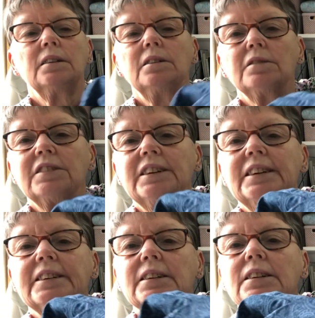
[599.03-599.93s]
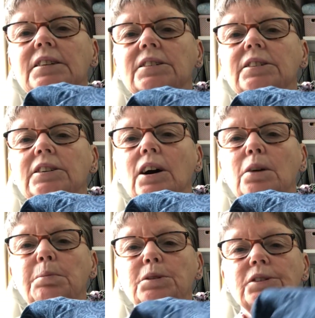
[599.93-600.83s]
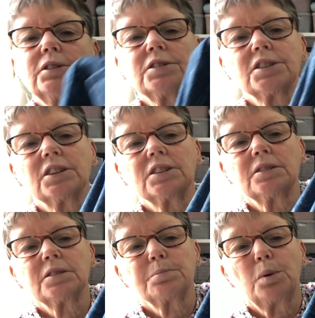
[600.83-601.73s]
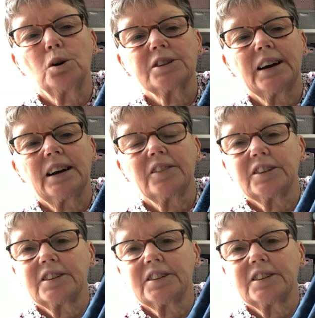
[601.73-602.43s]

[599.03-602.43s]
lovely little dark buttons at brought out